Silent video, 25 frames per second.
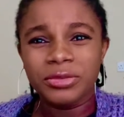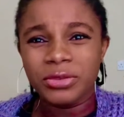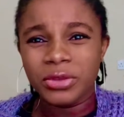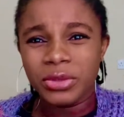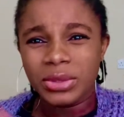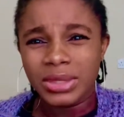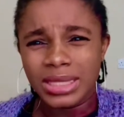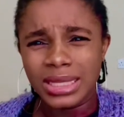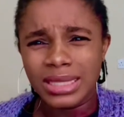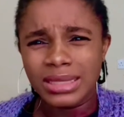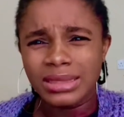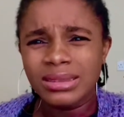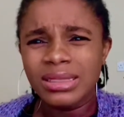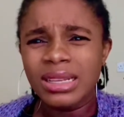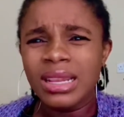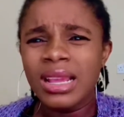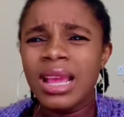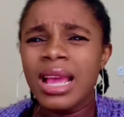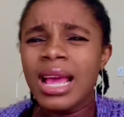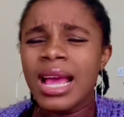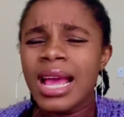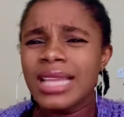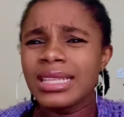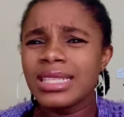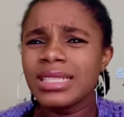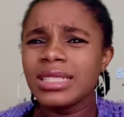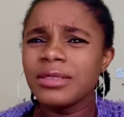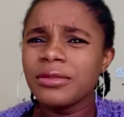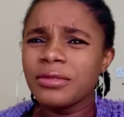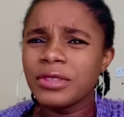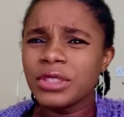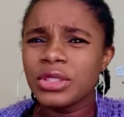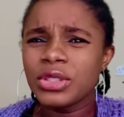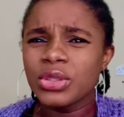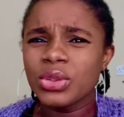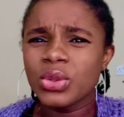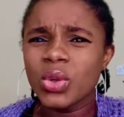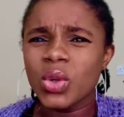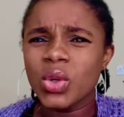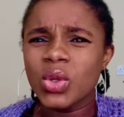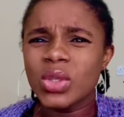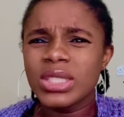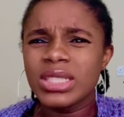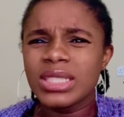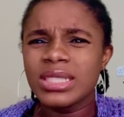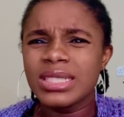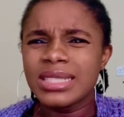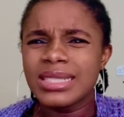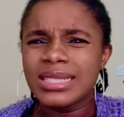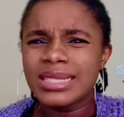then. I did a video on
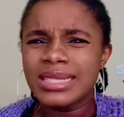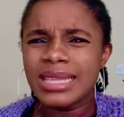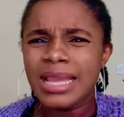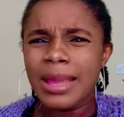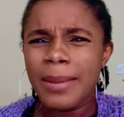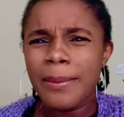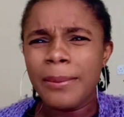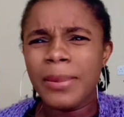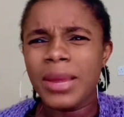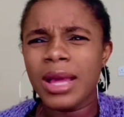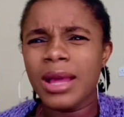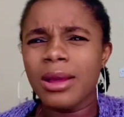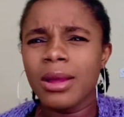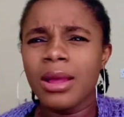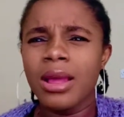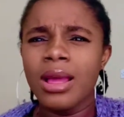December.